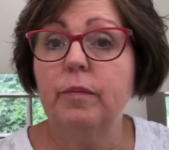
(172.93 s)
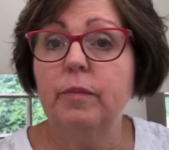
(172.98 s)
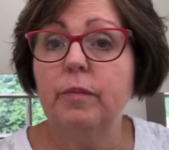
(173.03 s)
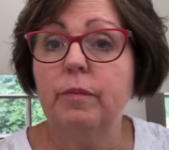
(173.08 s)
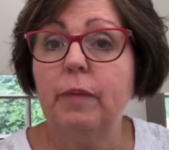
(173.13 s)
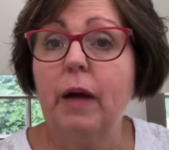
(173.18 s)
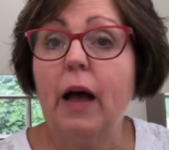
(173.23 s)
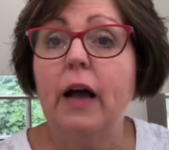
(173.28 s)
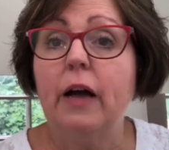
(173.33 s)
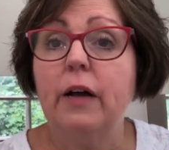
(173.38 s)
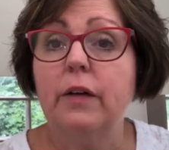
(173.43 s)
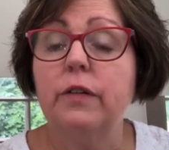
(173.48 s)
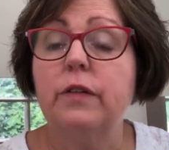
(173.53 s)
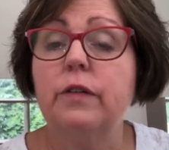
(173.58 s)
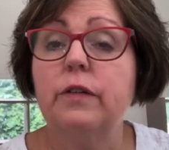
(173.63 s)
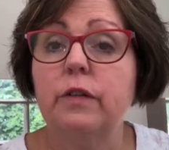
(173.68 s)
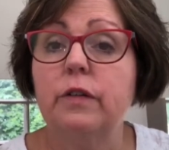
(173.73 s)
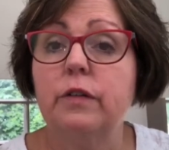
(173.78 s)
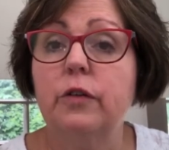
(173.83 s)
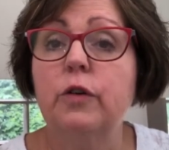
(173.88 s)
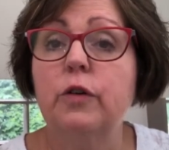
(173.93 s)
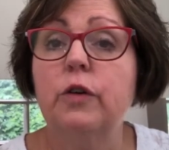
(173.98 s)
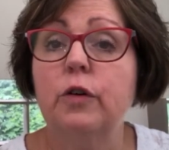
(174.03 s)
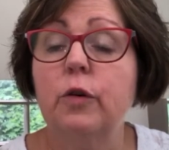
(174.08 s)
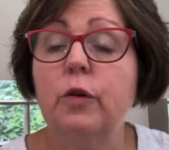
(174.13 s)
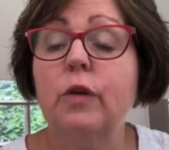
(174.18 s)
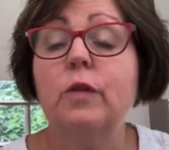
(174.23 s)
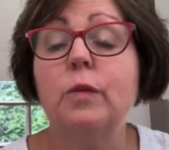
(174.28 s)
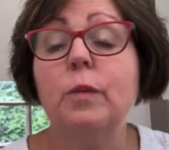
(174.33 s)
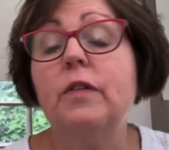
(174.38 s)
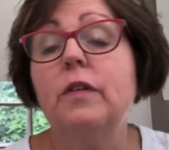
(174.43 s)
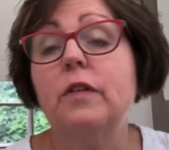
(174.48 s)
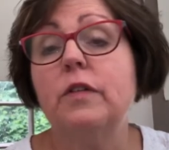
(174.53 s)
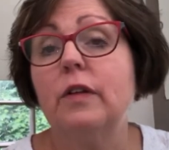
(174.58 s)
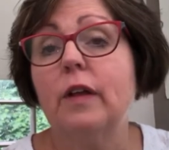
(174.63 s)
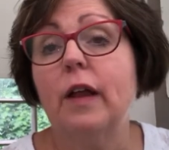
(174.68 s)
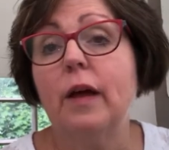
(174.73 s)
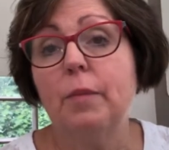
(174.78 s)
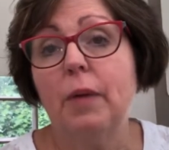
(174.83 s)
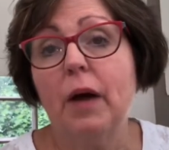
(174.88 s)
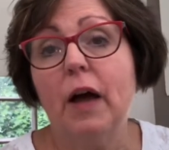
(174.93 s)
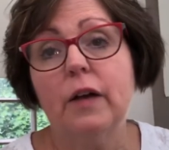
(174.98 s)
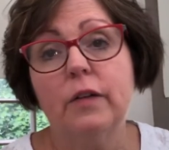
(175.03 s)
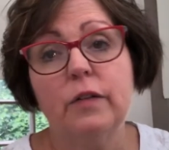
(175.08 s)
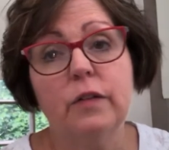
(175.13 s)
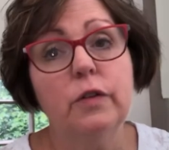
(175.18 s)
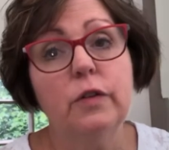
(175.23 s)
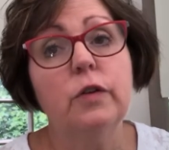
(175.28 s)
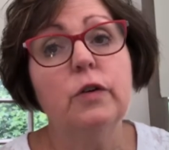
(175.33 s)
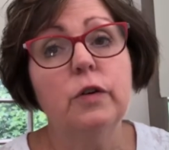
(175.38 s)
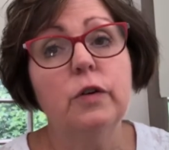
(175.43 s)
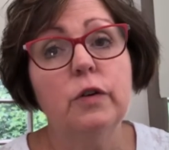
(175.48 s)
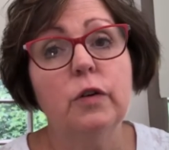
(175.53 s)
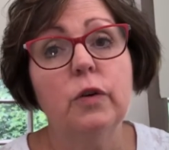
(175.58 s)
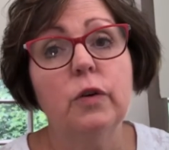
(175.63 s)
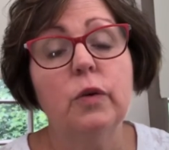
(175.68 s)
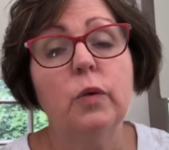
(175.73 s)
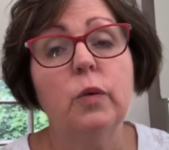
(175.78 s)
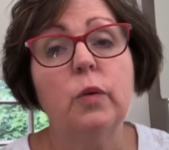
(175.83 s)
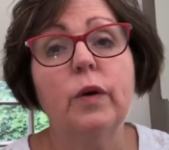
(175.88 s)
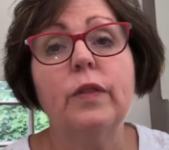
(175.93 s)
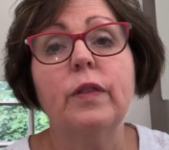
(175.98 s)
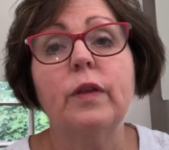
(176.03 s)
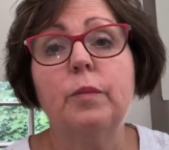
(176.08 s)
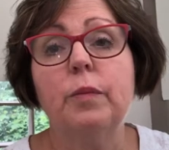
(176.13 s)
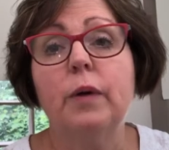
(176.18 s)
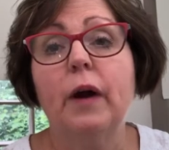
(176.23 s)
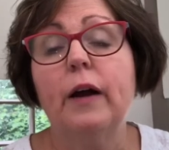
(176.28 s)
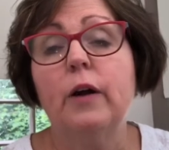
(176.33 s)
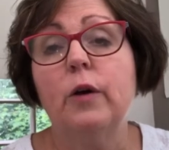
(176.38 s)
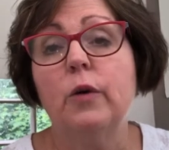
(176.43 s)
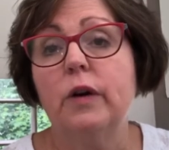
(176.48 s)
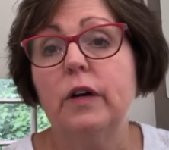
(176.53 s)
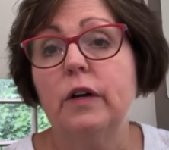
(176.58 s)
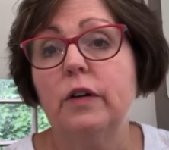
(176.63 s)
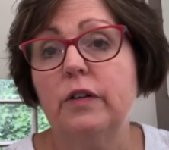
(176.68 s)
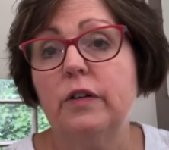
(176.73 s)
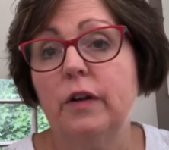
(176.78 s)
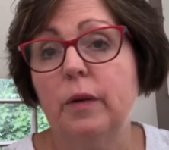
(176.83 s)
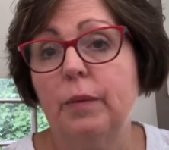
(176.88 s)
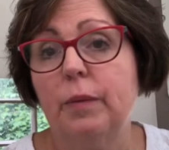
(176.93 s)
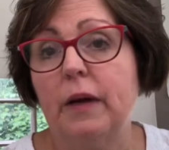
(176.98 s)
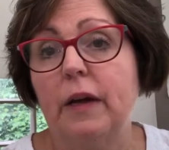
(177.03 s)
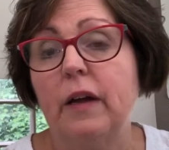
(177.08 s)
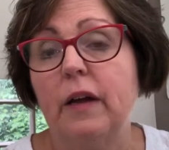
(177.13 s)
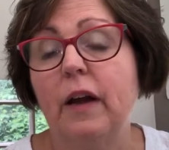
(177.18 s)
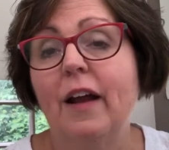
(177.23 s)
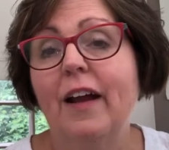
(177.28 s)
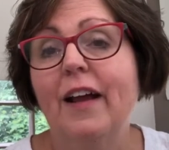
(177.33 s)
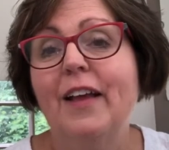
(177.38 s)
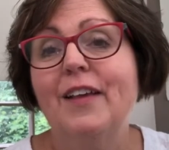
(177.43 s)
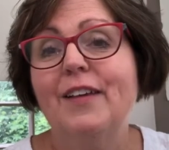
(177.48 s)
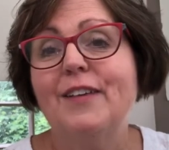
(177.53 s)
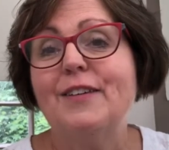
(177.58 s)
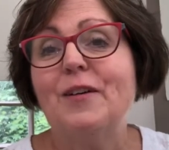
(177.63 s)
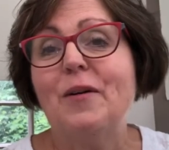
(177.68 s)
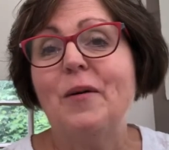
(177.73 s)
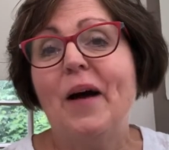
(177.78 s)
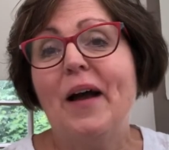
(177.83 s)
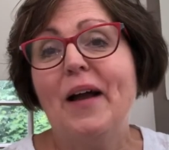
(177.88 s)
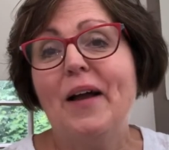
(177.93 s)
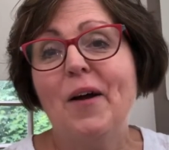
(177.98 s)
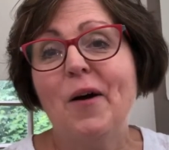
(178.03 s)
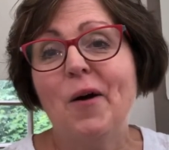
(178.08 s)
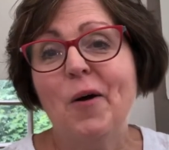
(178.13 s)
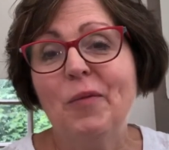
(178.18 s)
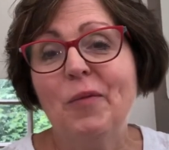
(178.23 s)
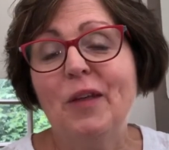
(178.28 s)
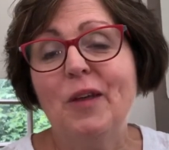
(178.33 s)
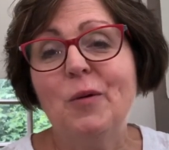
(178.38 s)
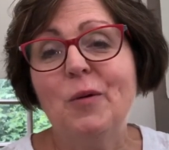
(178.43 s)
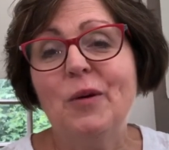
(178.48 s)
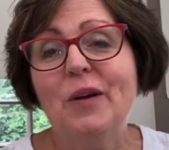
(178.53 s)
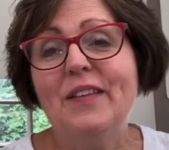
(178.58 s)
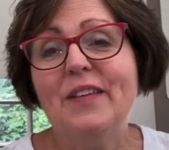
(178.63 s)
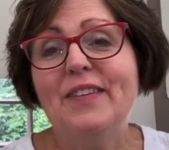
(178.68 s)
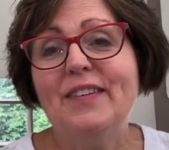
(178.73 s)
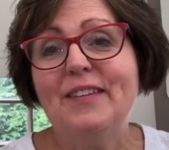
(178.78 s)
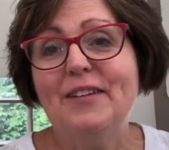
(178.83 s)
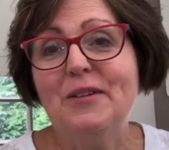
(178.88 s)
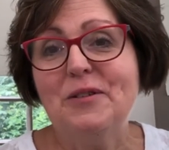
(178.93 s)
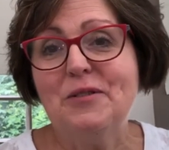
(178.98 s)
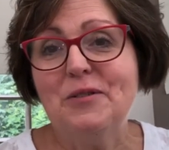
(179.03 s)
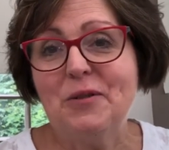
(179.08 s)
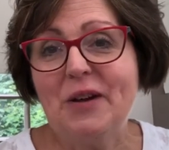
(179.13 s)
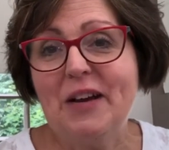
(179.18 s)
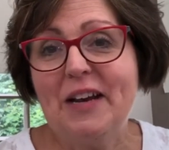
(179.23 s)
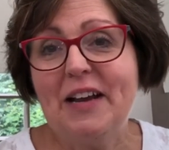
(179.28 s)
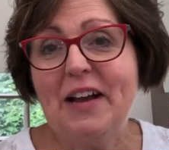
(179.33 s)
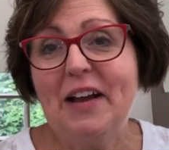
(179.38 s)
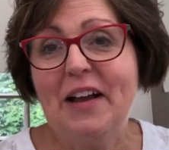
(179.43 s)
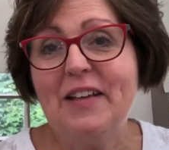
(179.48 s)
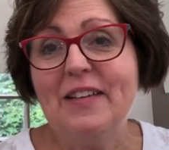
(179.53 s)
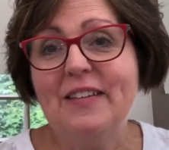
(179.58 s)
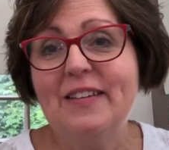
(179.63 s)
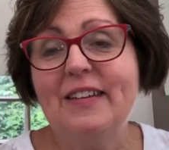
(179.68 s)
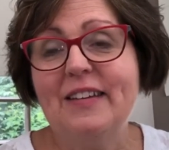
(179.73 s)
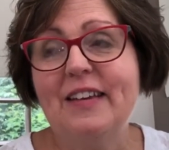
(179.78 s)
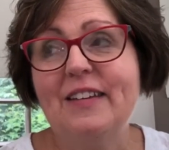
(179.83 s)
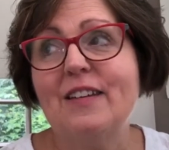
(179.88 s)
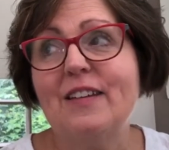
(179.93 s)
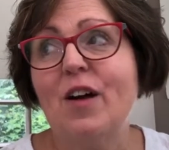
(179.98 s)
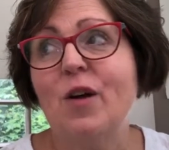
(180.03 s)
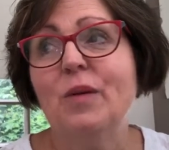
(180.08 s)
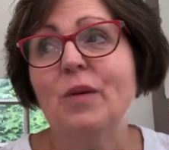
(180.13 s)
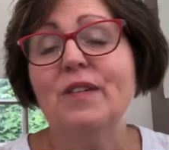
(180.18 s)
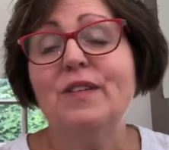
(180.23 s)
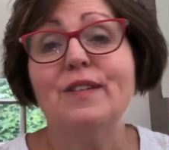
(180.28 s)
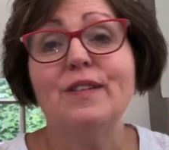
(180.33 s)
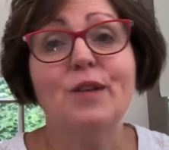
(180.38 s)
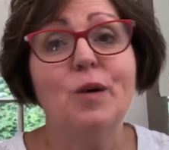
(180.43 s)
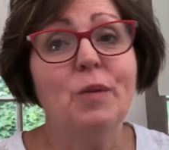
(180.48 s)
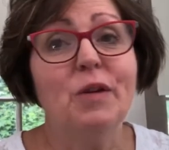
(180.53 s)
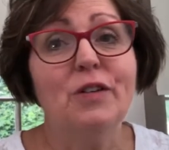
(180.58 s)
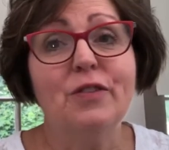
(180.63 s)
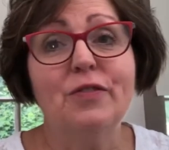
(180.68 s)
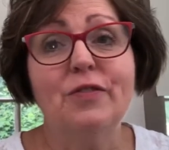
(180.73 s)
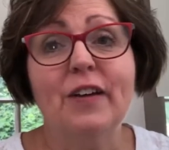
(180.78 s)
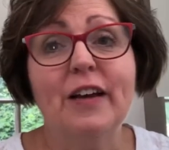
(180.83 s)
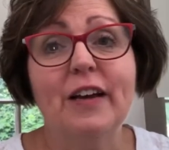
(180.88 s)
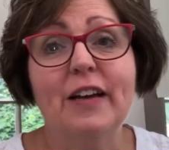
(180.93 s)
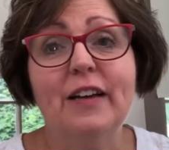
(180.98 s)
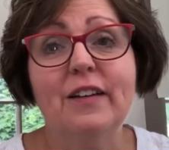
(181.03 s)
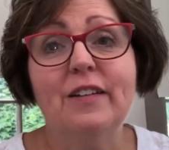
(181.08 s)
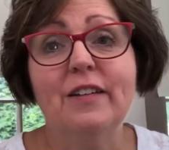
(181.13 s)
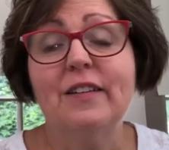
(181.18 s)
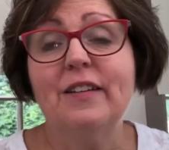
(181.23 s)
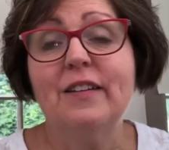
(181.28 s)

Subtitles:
box to your Christmas in July box to you with a priority shipping. So I hope that you will consider joining us. It's always so much fun to